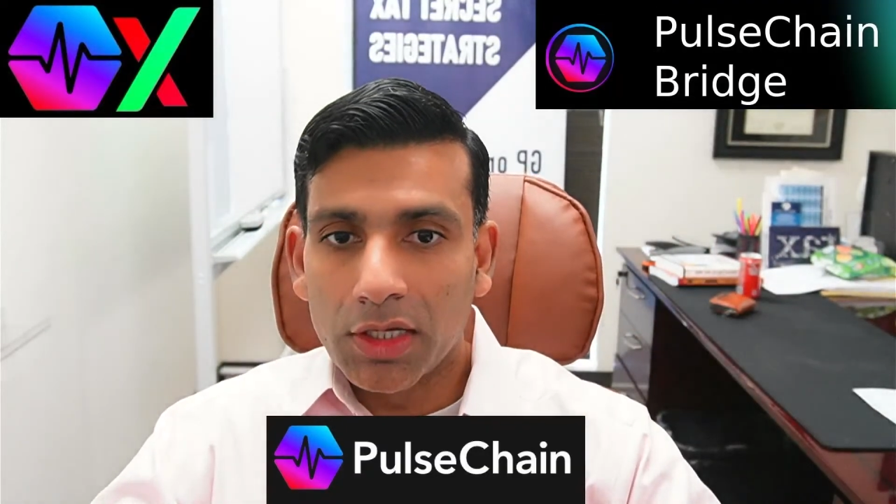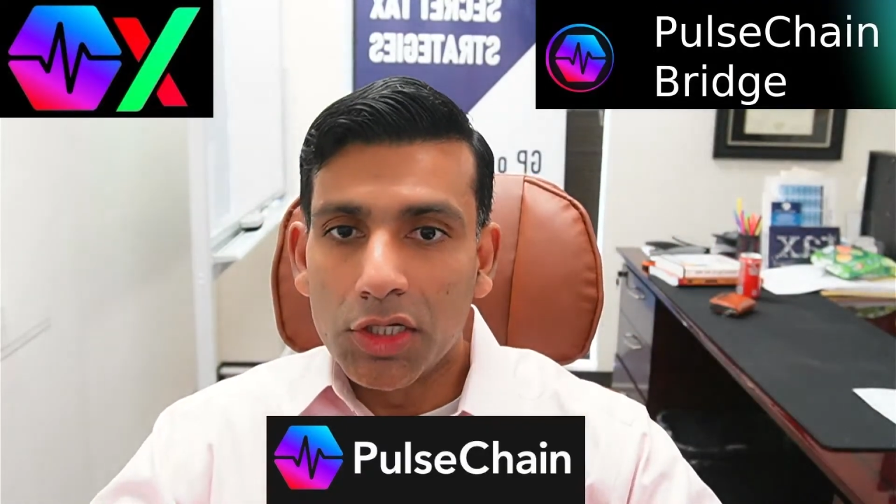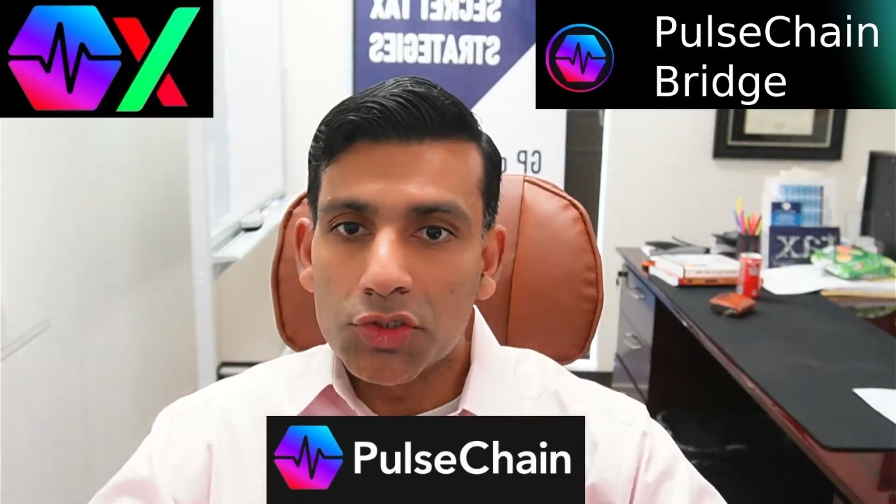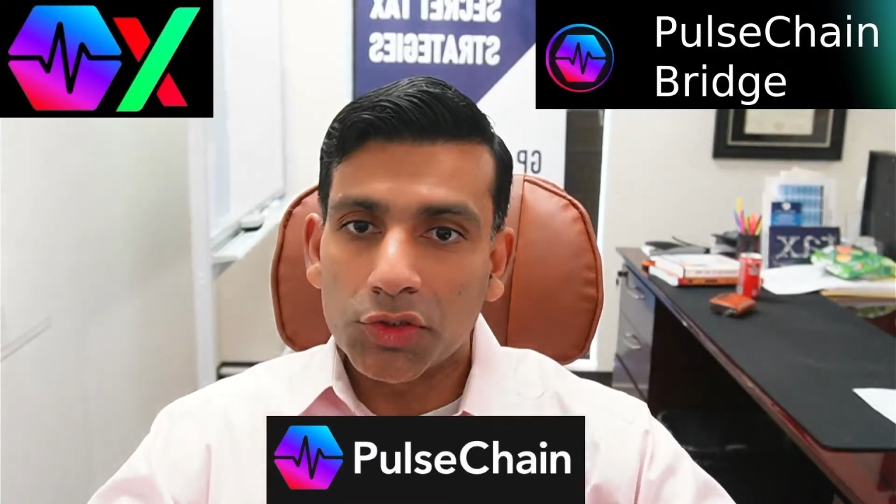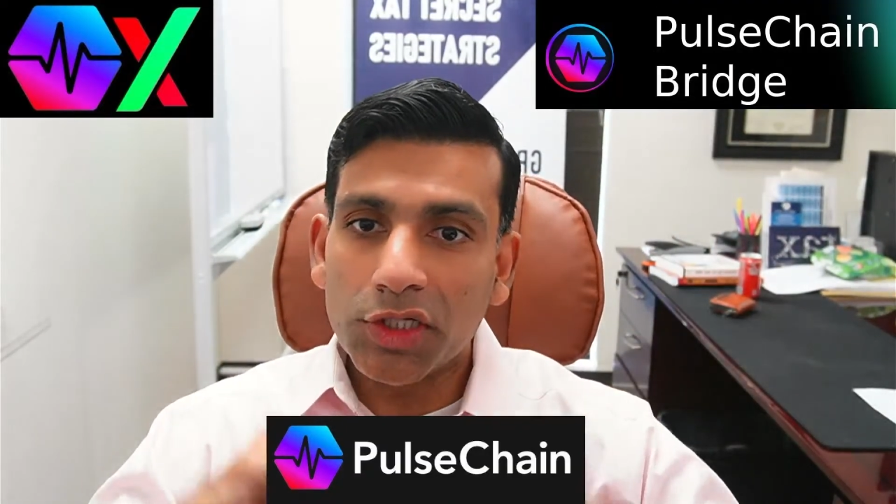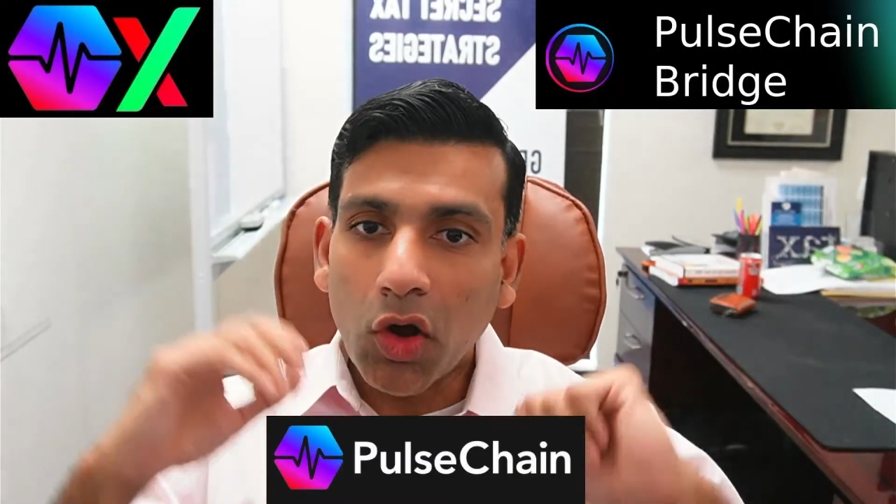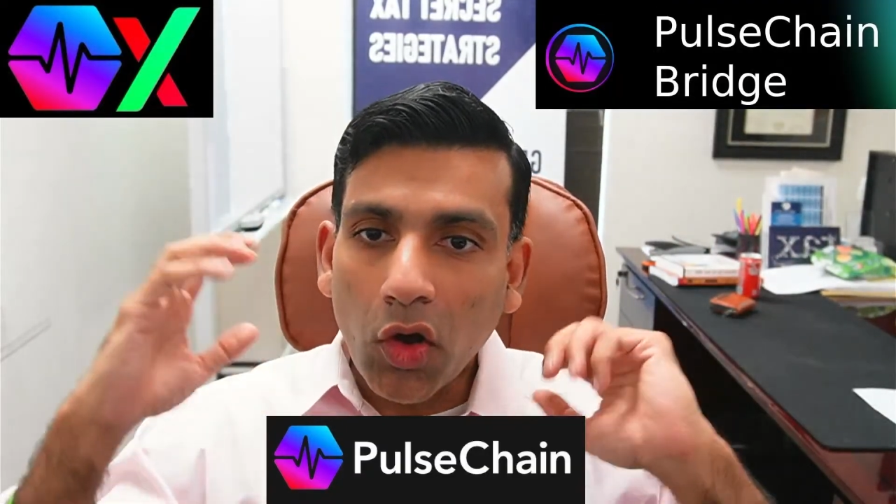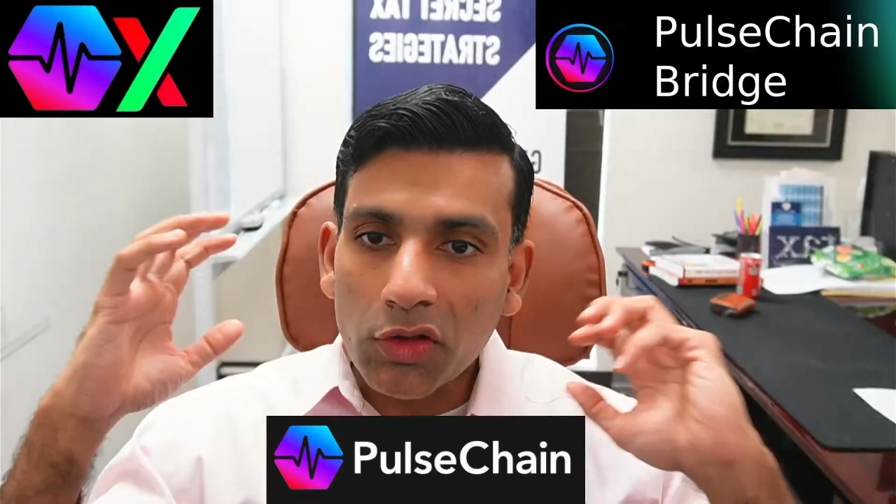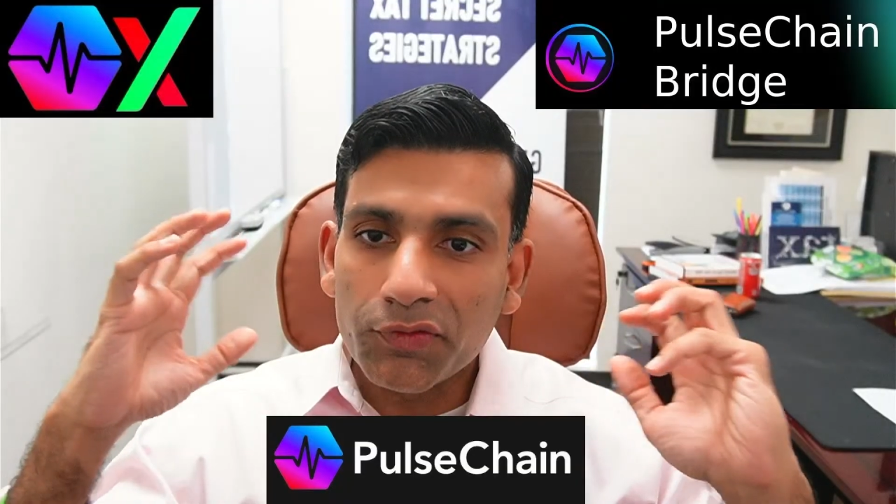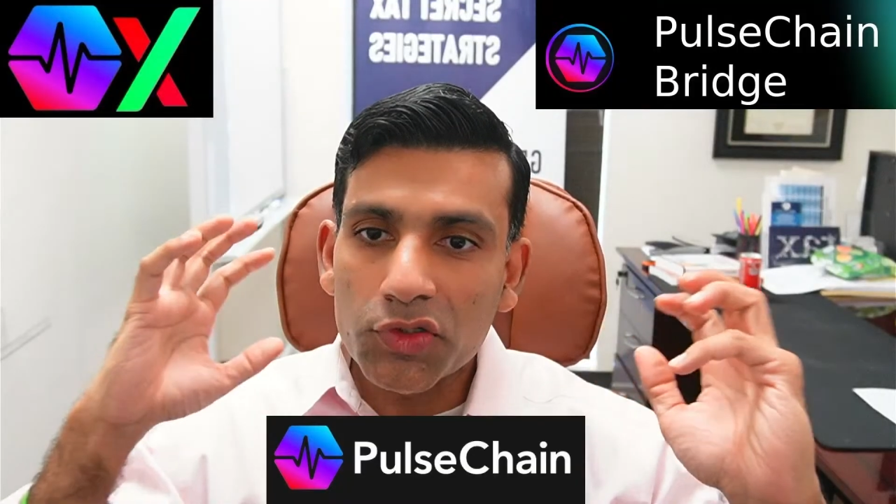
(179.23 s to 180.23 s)
So then
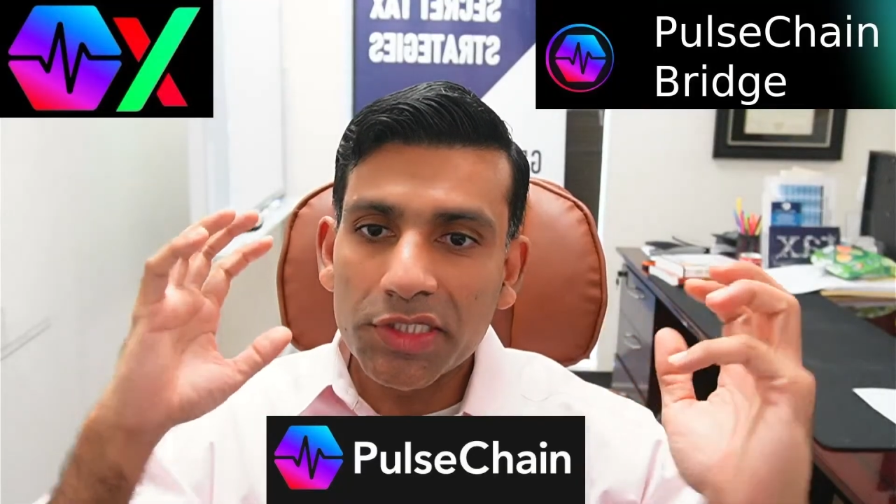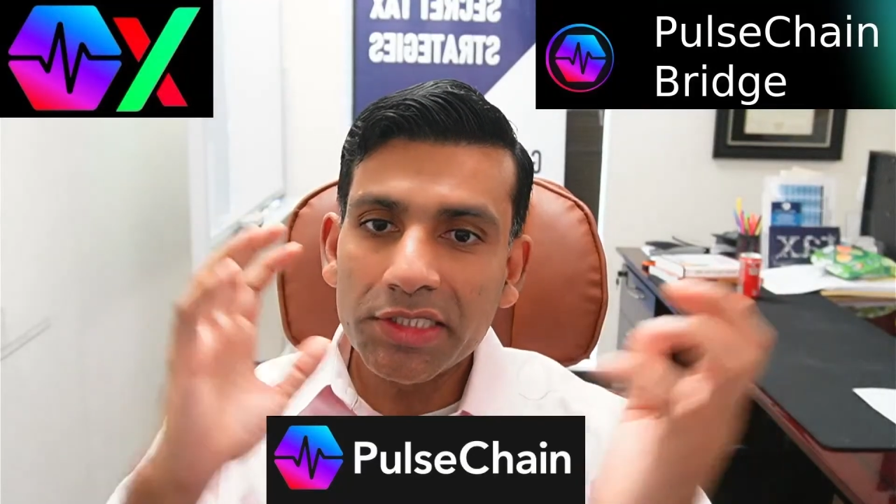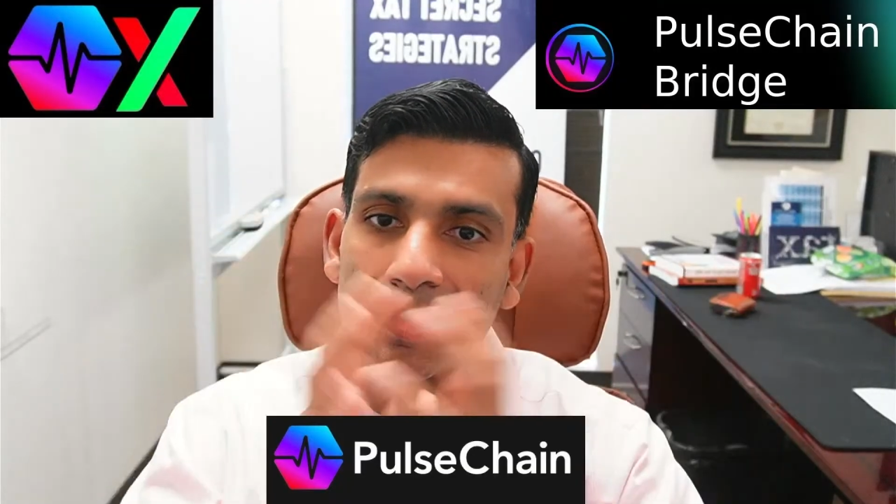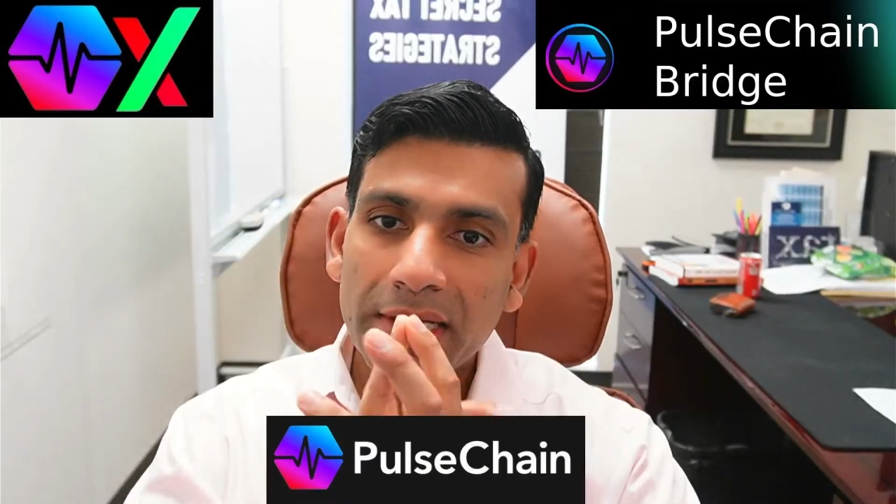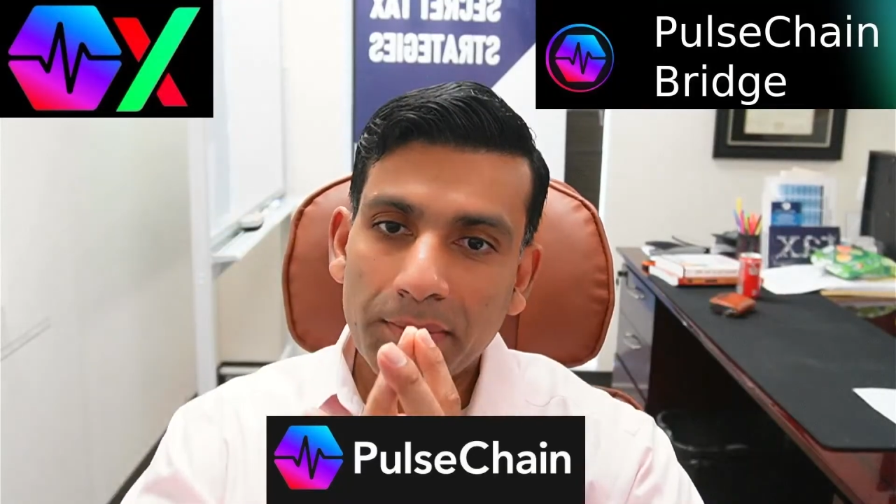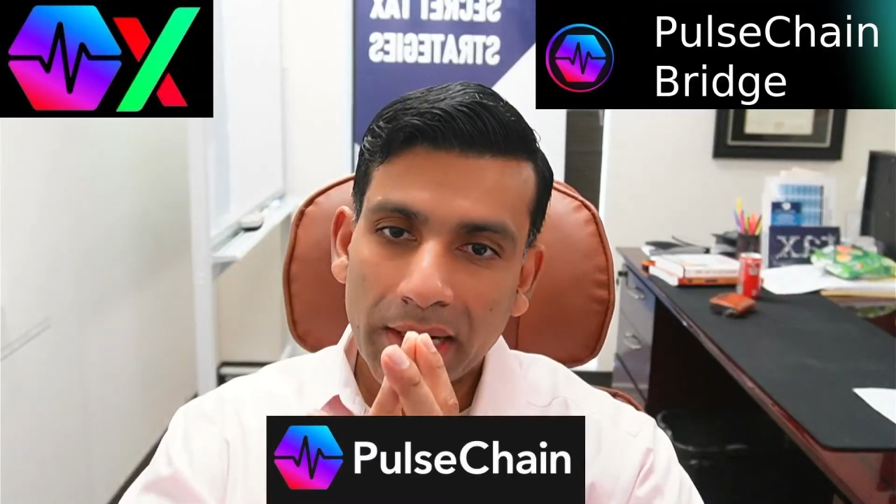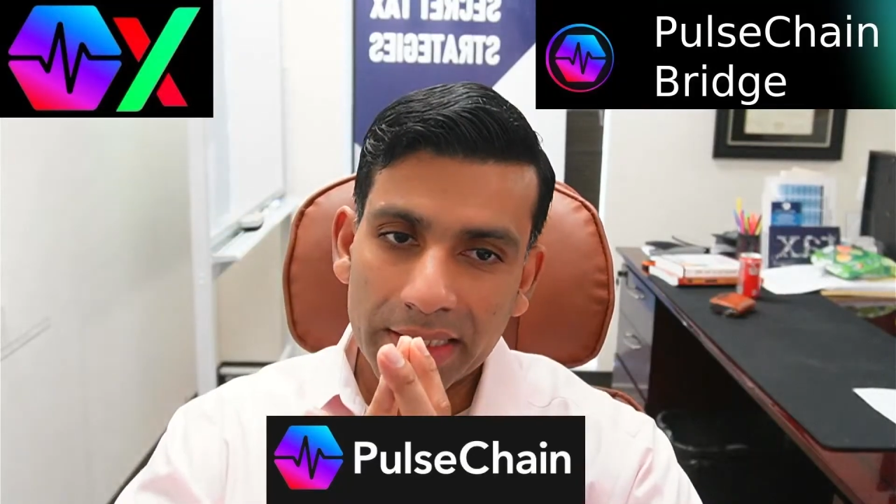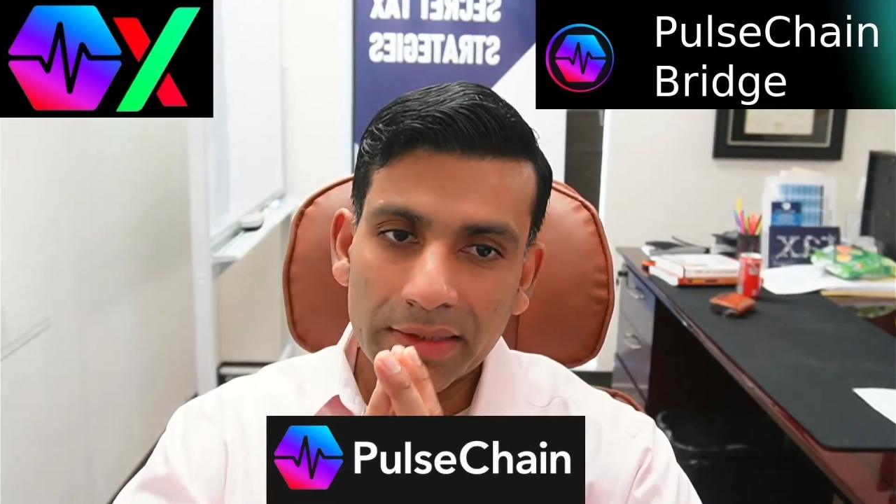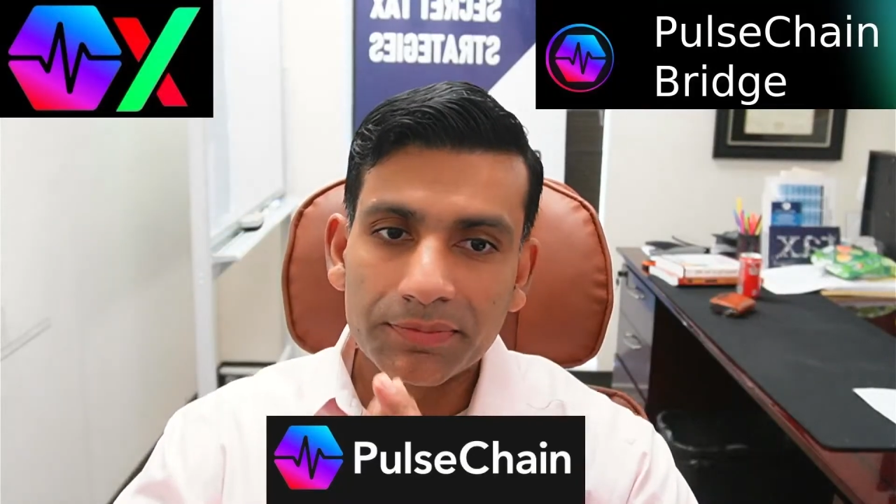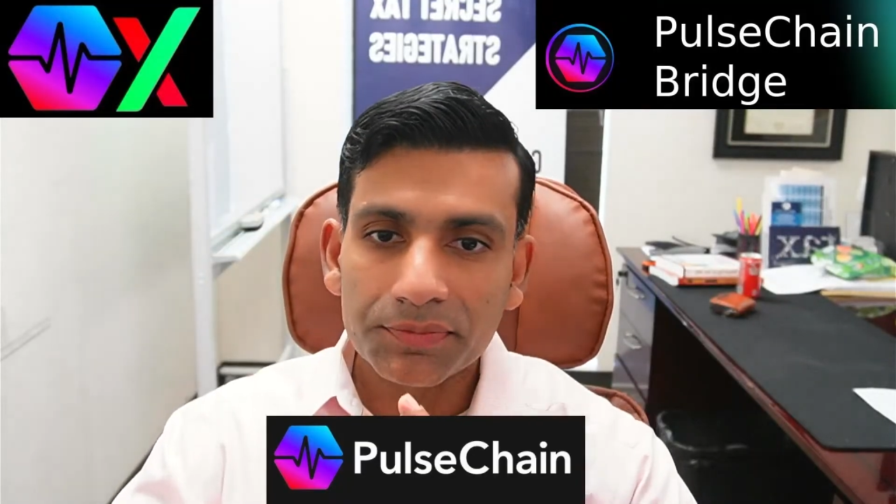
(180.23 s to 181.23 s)
all of those need to be combined.